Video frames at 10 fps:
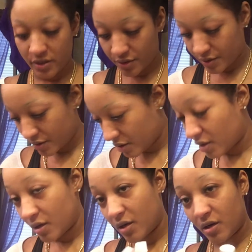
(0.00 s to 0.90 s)
and I
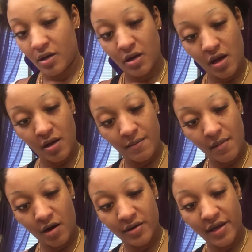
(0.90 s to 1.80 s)
use the
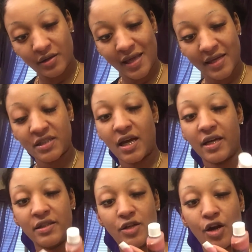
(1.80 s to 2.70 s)
Ardell Lash
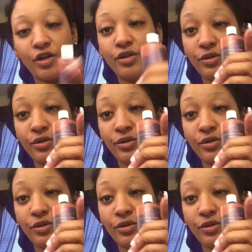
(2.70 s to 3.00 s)
Tight